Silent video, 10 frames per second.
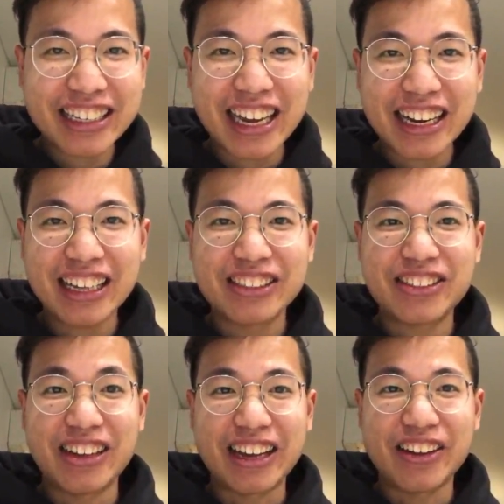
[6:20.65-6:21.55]
getting
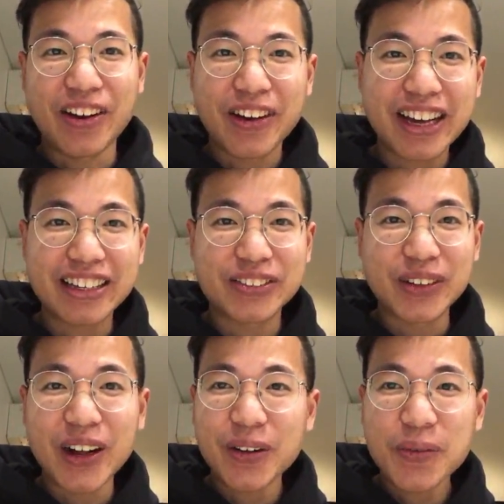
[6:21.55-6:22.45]
into like yoga as
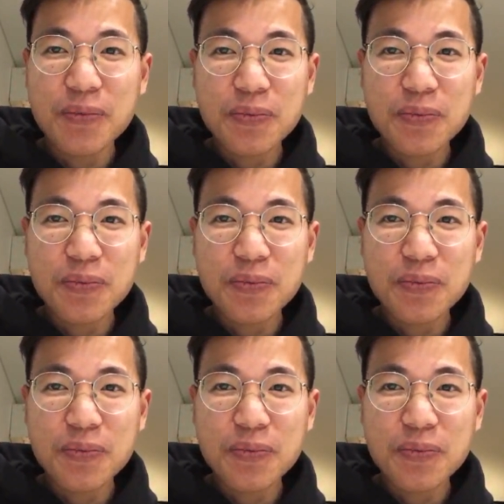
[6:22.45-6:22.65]
well.